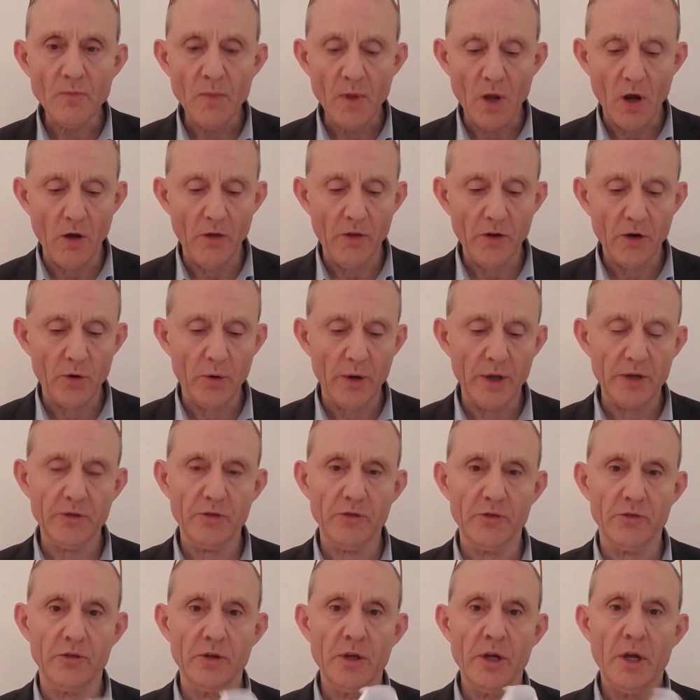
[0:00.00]
other
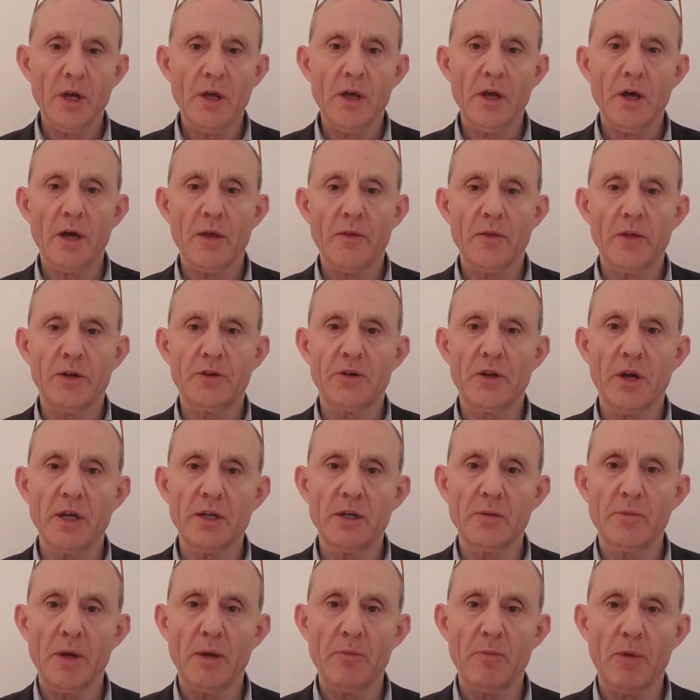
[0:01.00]
questions that tend to
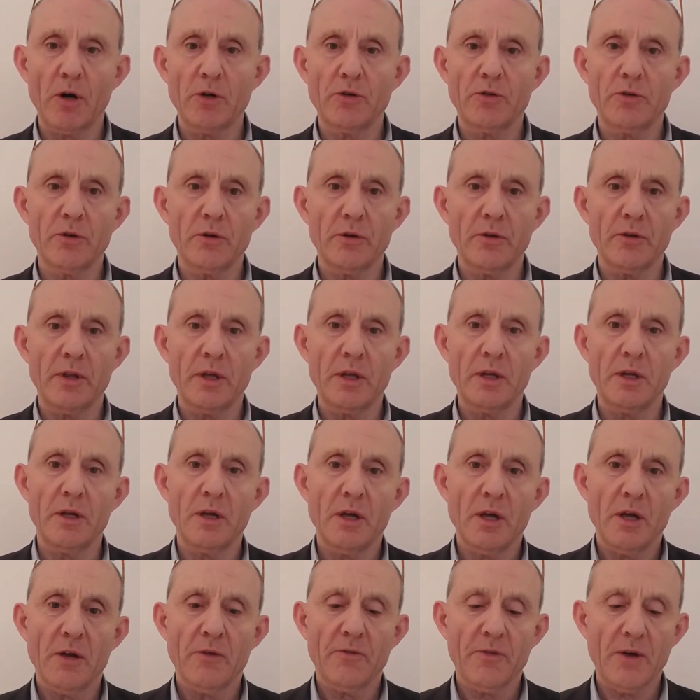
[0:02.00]
be about the
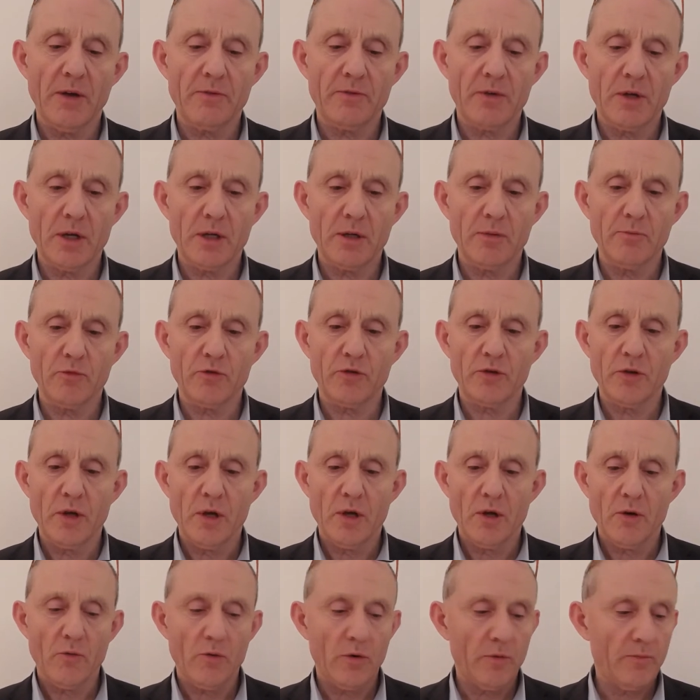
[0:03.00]
5 kingdoms
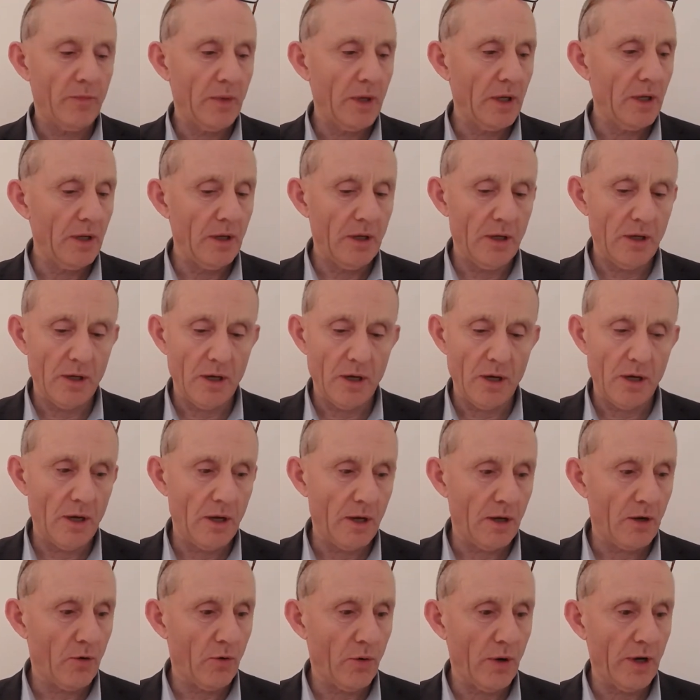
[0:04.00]
would be
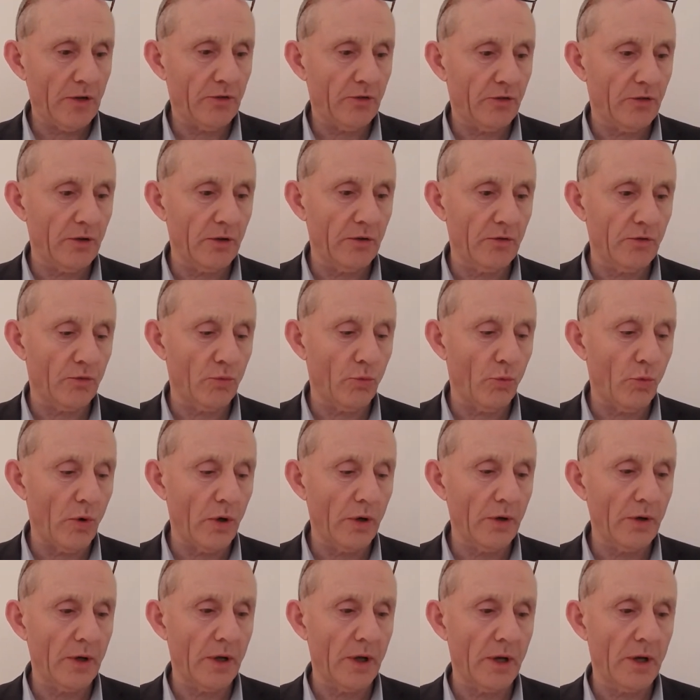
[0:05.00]
question
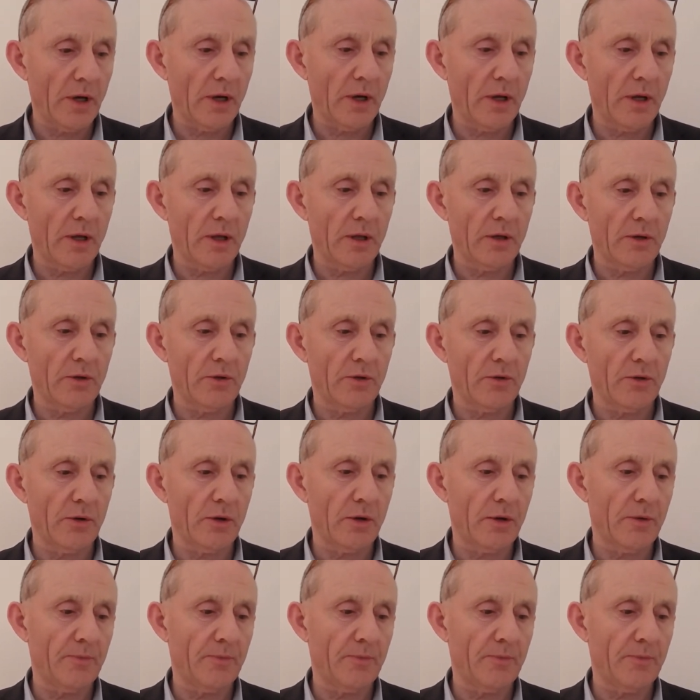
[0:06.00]
1 and